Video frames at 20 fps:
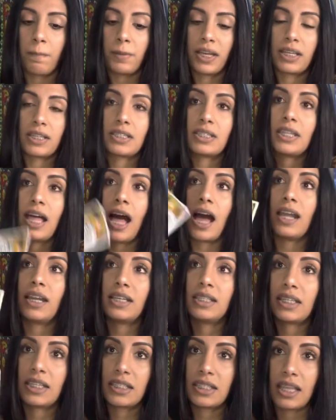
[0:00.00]
because that
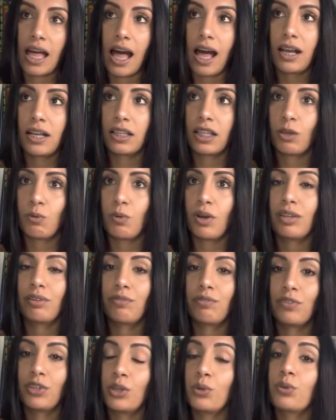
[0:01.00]
is exactly what
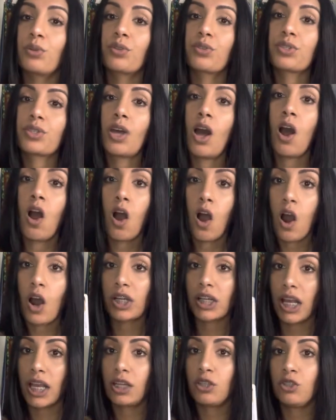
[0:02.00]
fuels
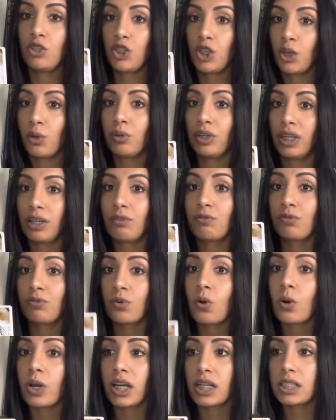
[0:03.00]
our intuitive
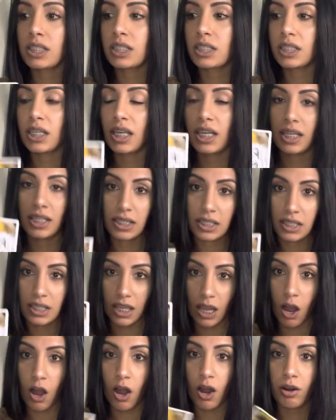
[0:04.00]
force, is
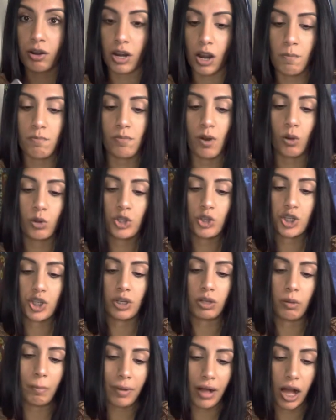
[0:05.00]
our
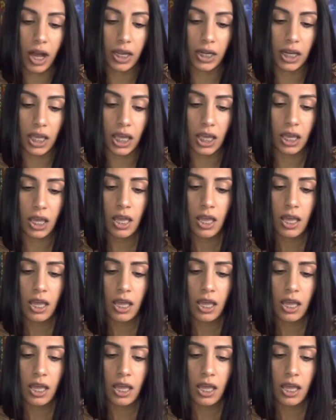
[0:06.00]
emotional body.